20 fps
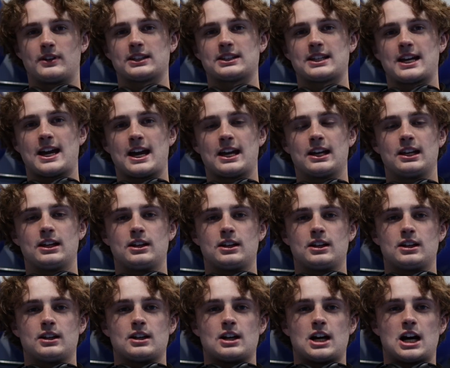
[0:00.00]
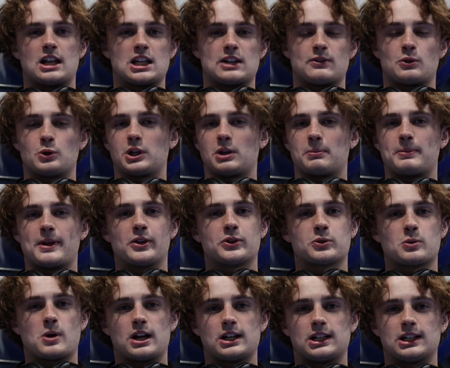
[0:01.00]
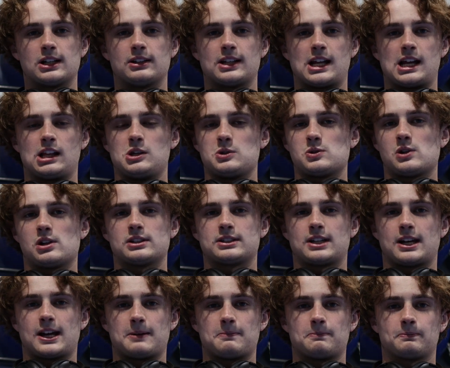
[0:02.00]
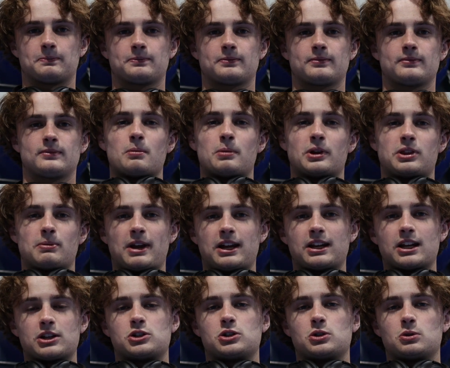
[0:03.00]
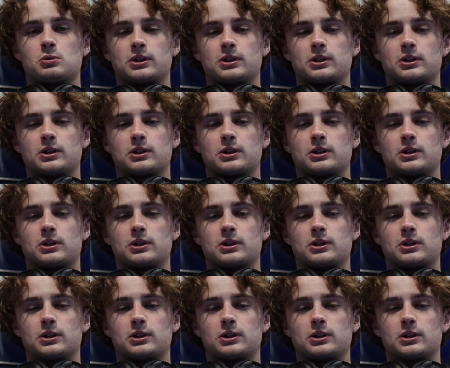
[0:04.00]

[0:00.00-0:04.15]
like that. They have a really good belt squat here that I use all the time. But the main issue